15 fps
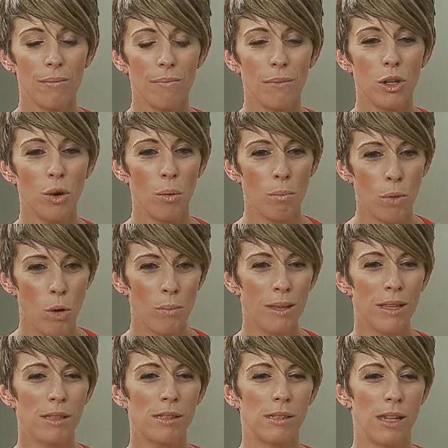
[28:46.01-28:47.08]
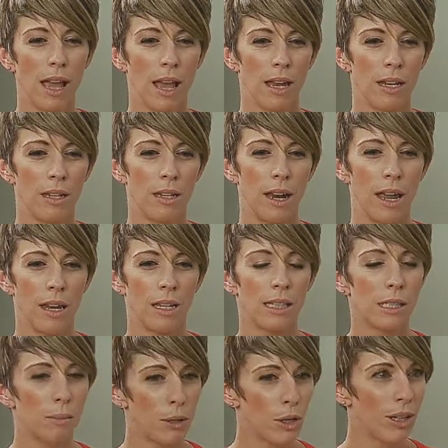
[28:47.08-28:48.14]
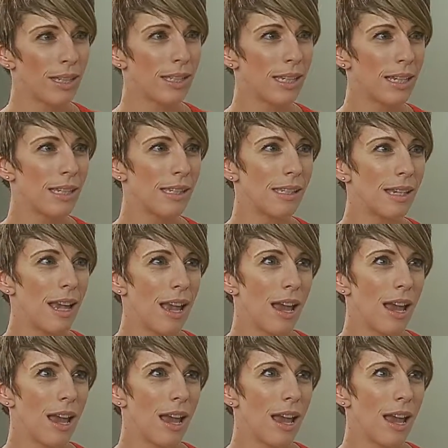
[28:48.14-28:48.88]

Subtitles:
you know, moments and experiences,